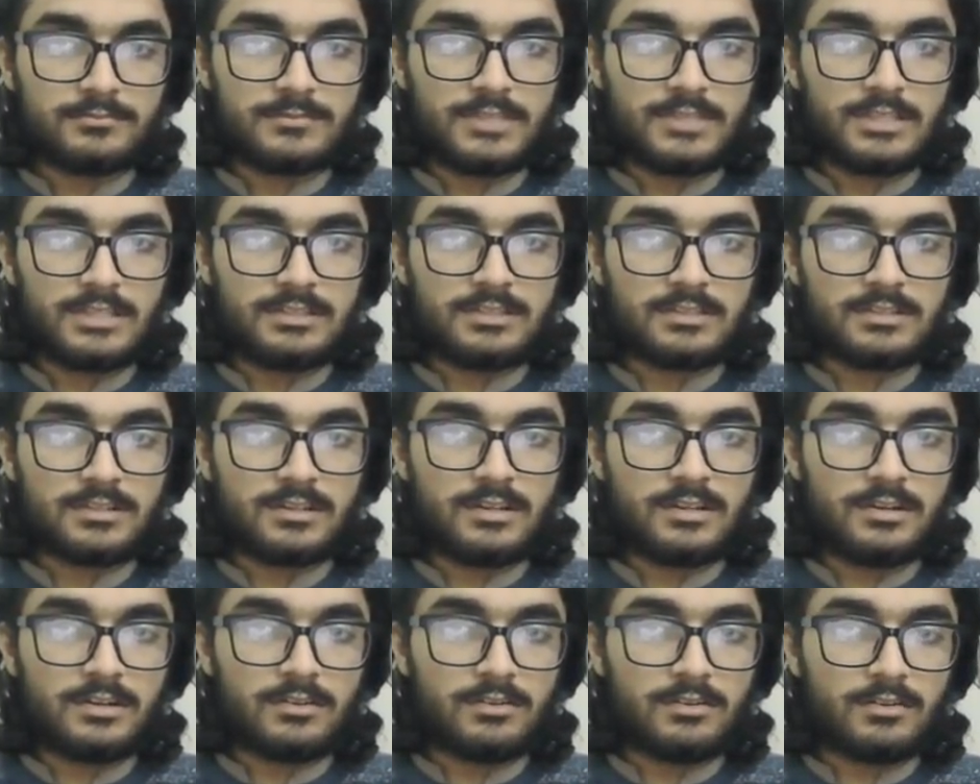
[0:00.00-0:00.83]
then the
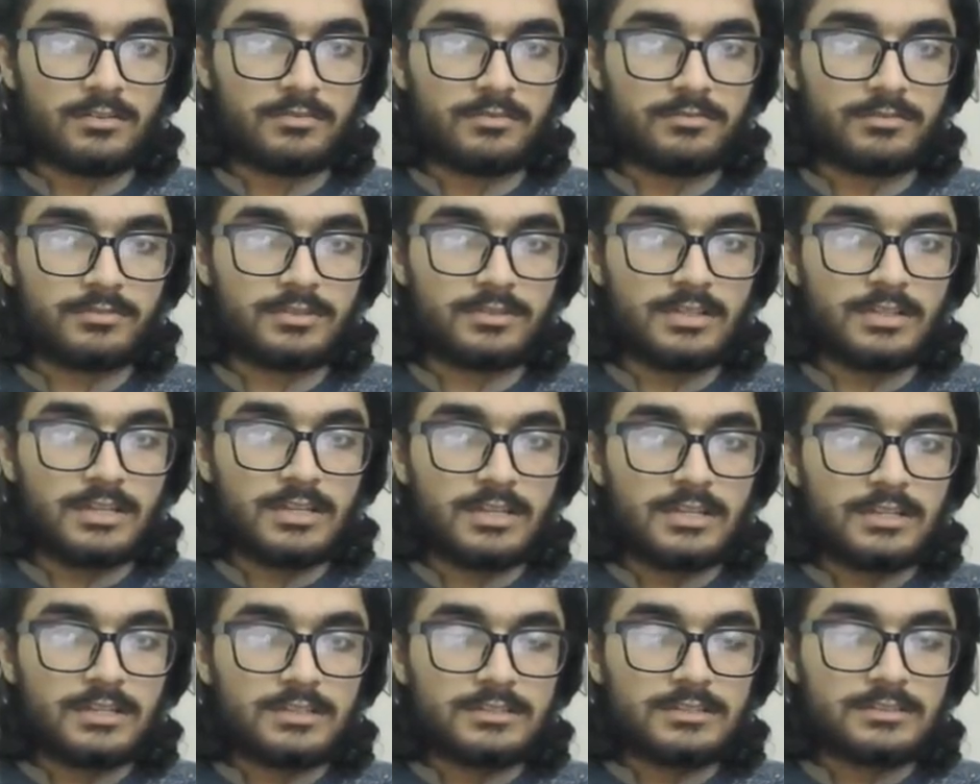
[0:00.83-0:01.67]
color of
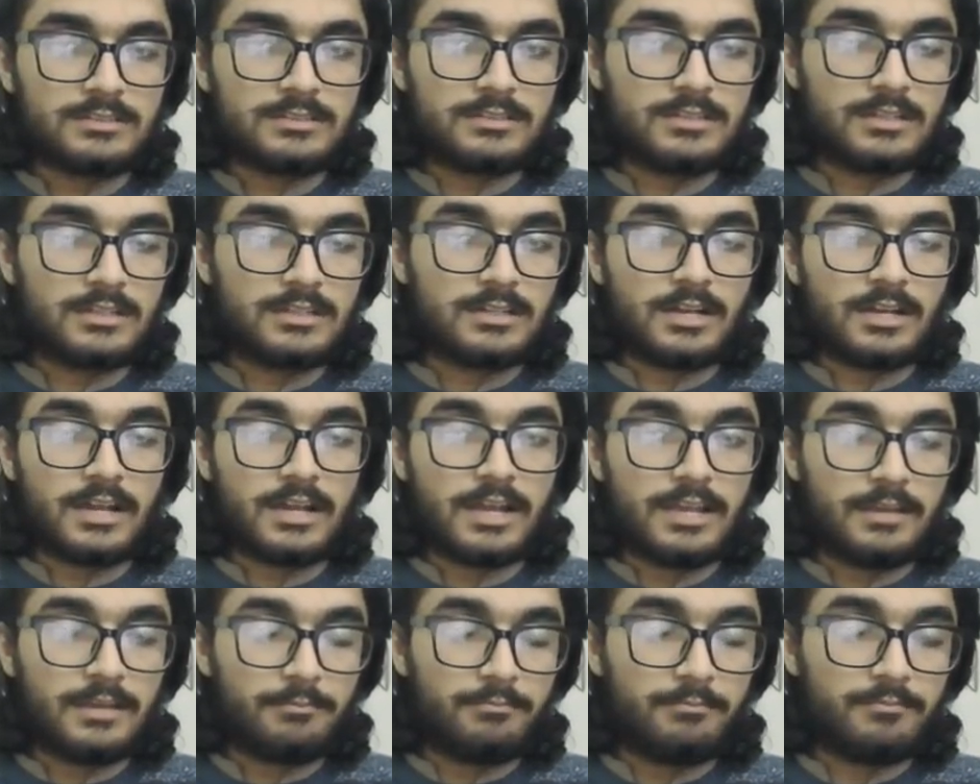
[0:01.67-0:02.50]

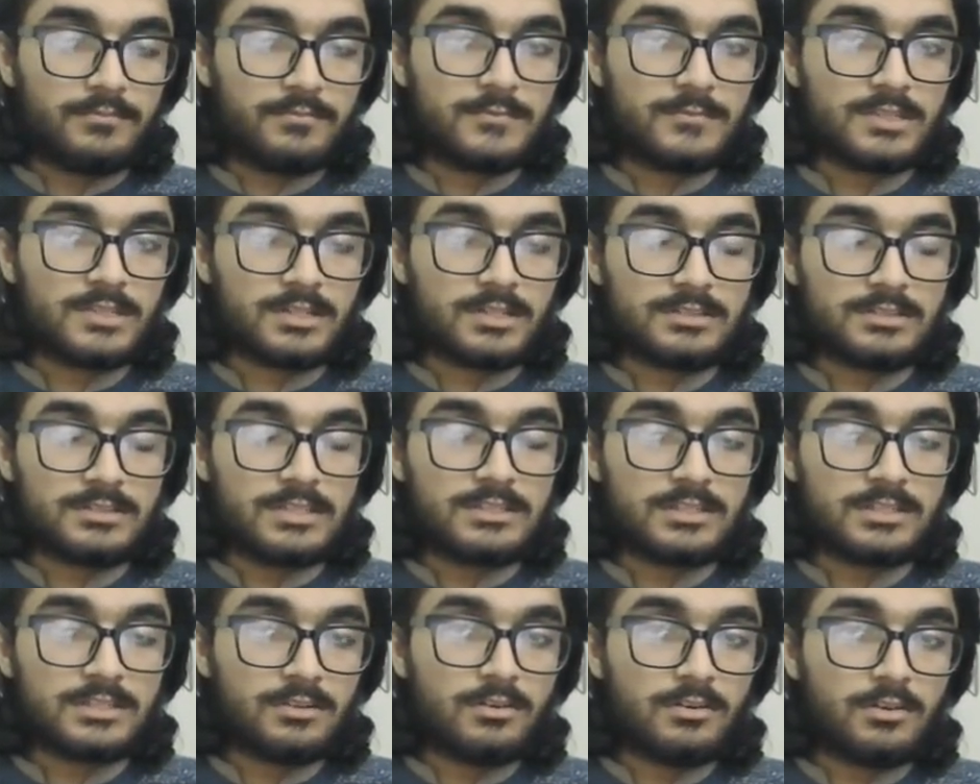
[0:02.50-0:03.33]
then
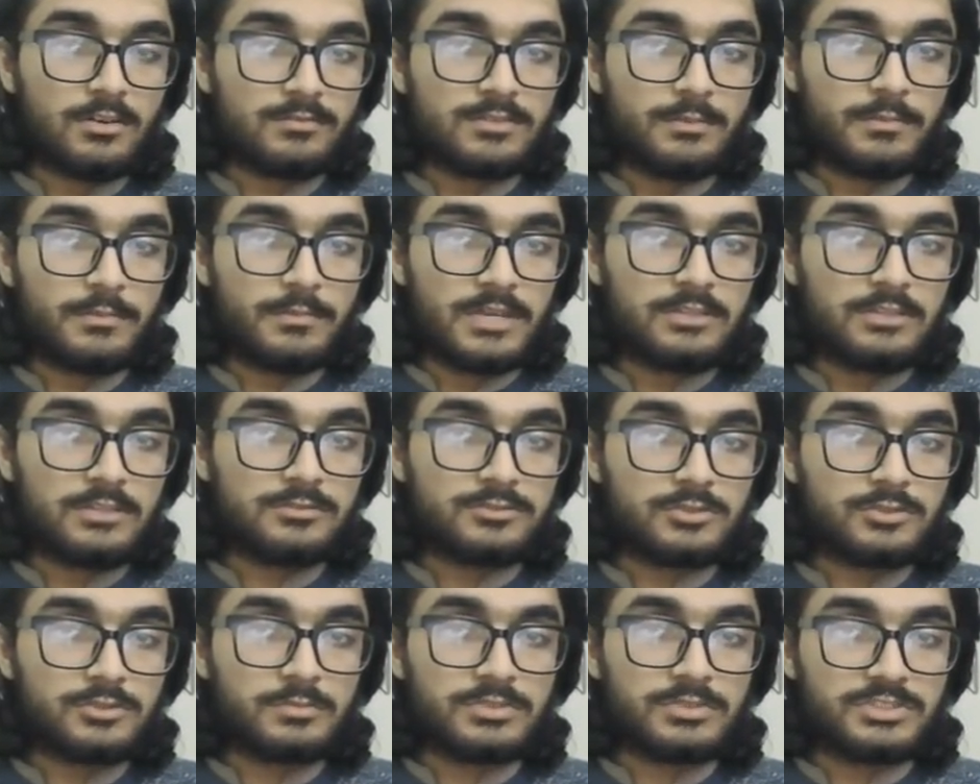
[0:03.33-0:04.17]
the color of the menu
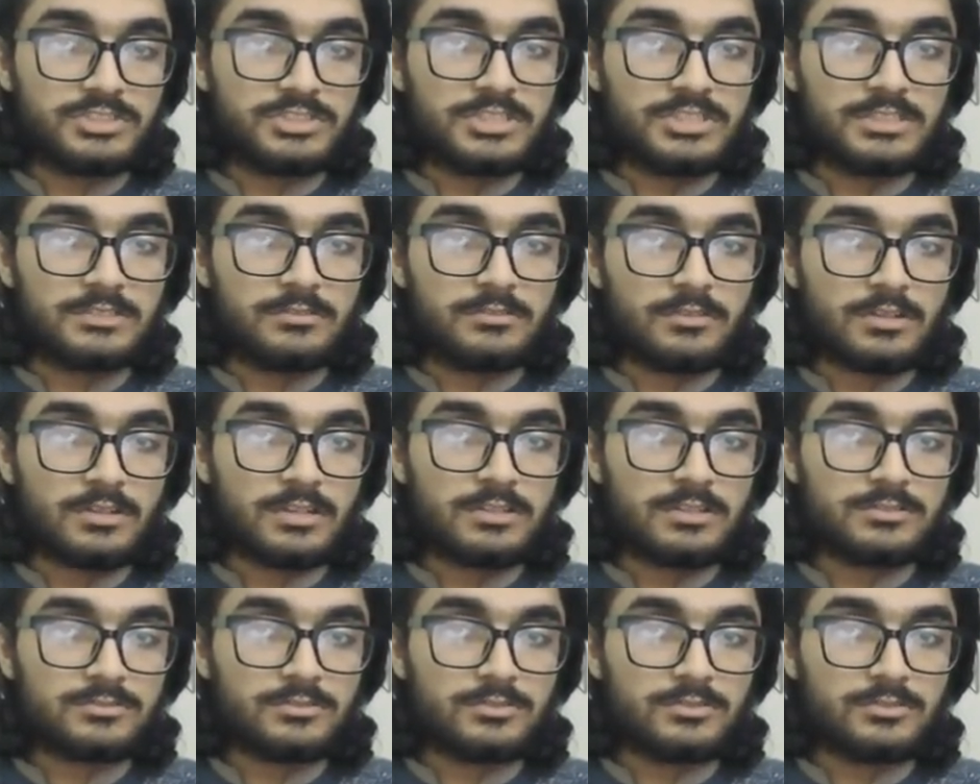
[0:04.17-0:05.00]
should be changed.
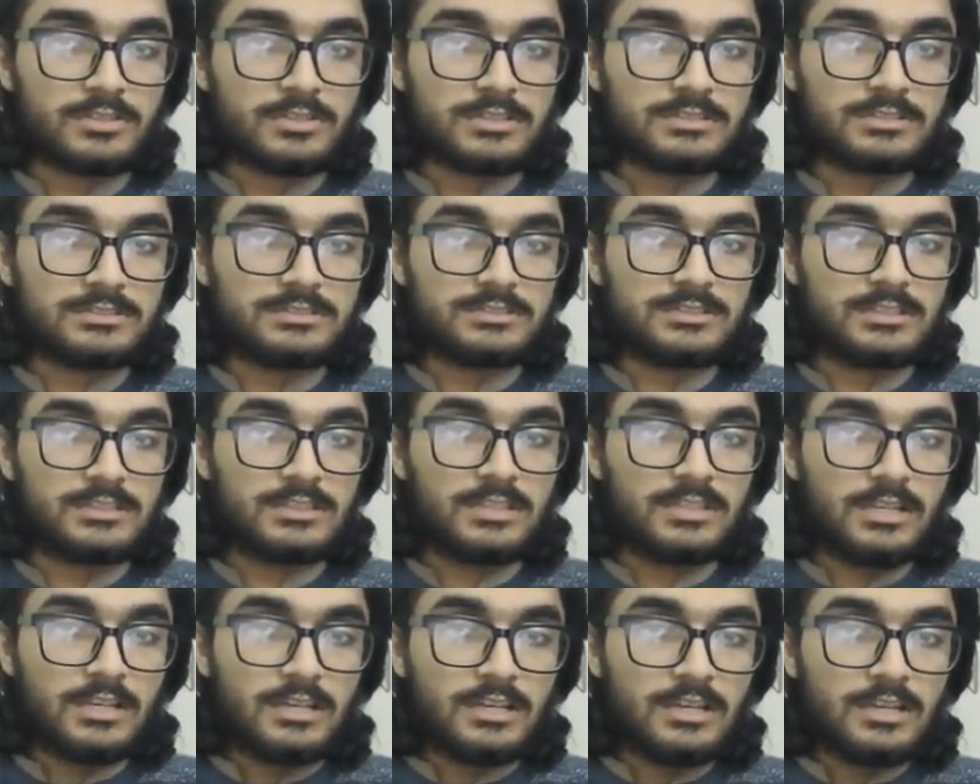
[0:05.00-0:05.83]
Okay, so you can
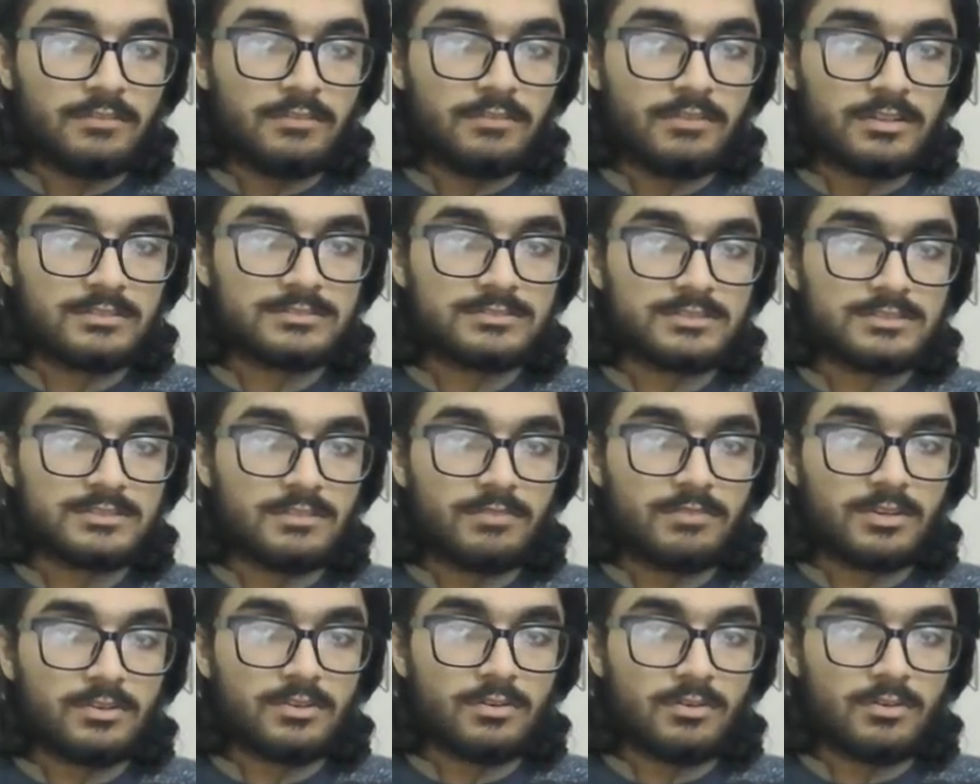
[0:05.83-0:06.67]
see when
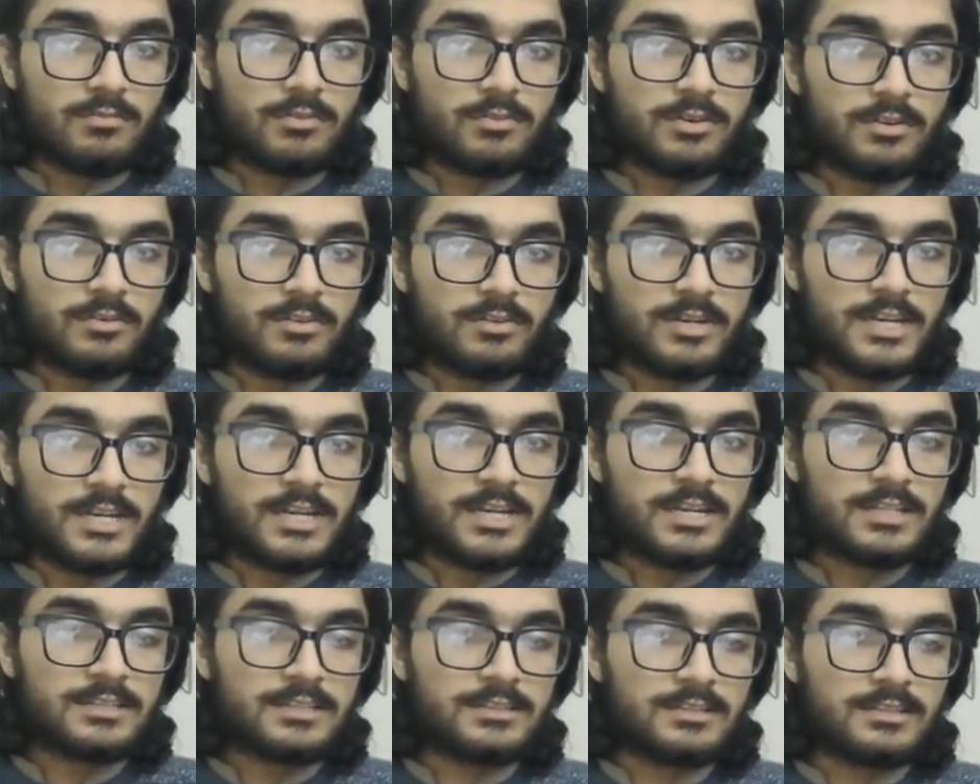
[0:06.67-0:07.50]
someone hover on
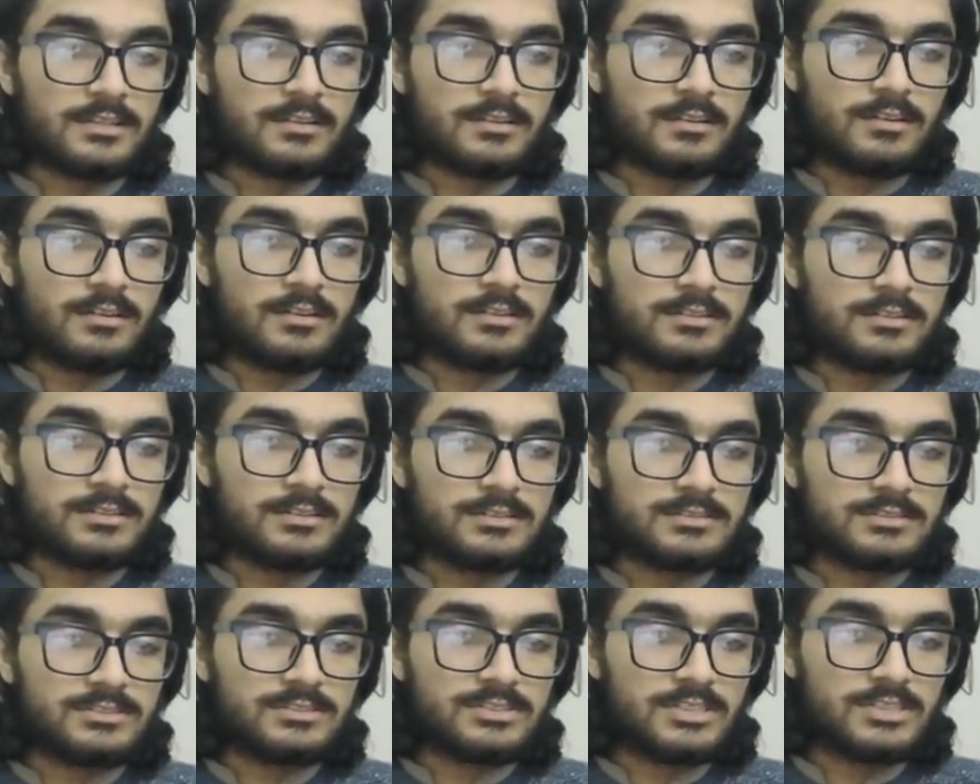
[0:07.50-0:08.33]
it, the color
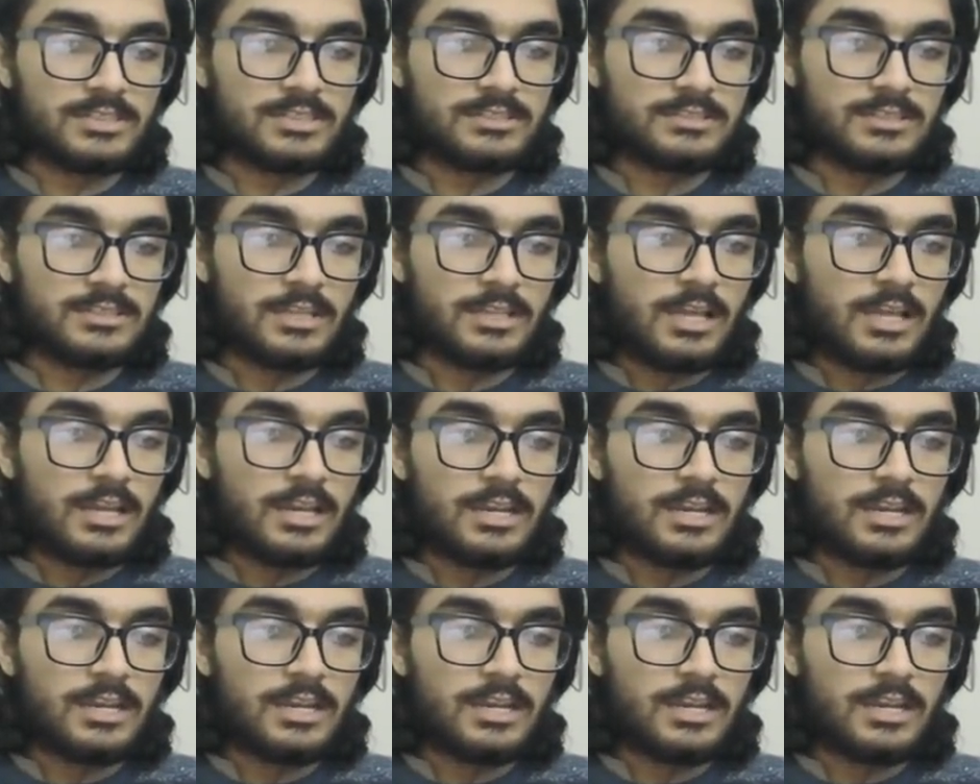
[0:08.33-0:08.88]
is changed.